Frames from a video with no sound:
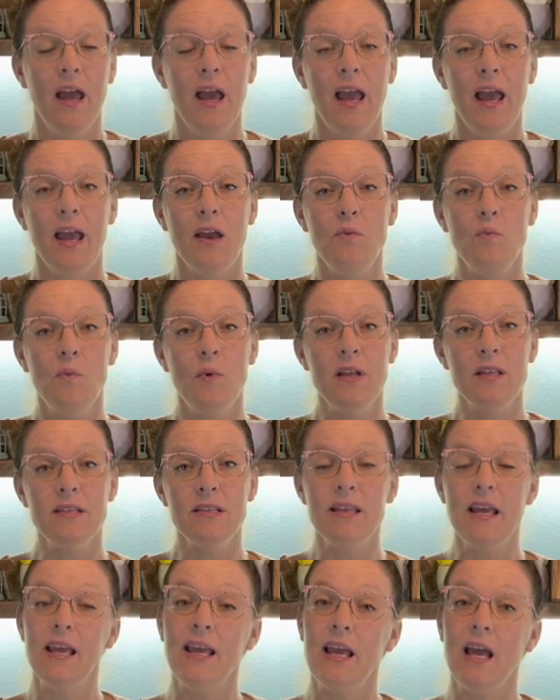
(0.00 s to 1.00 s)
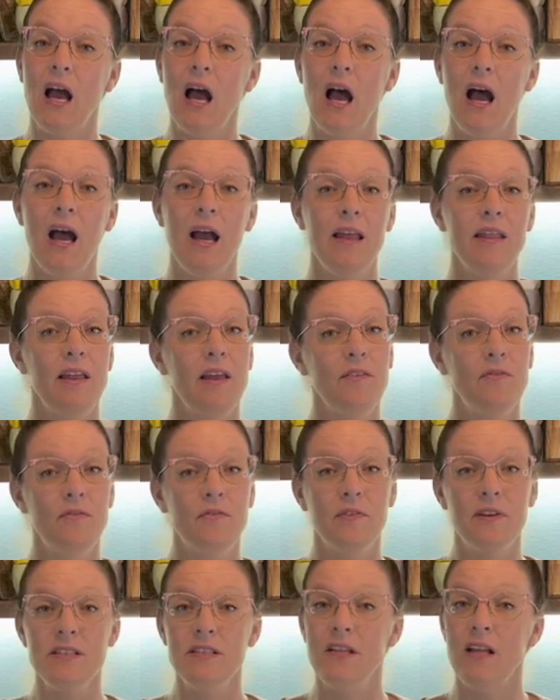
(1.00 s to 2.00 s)
and once they get hot they
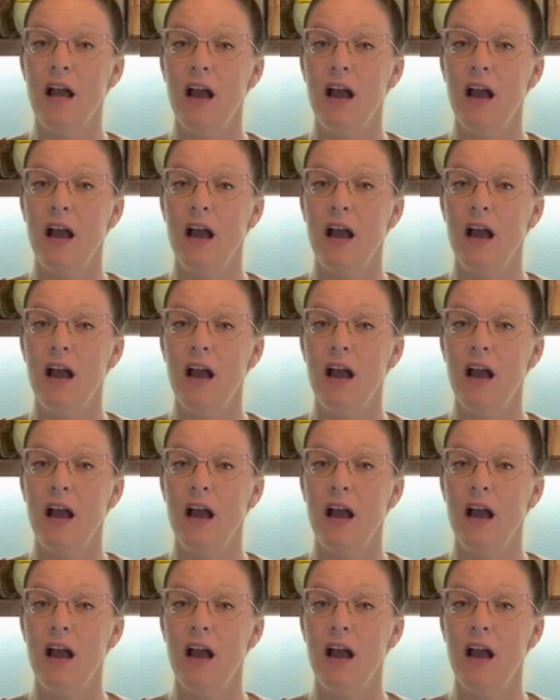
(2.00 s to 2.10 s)
frizzle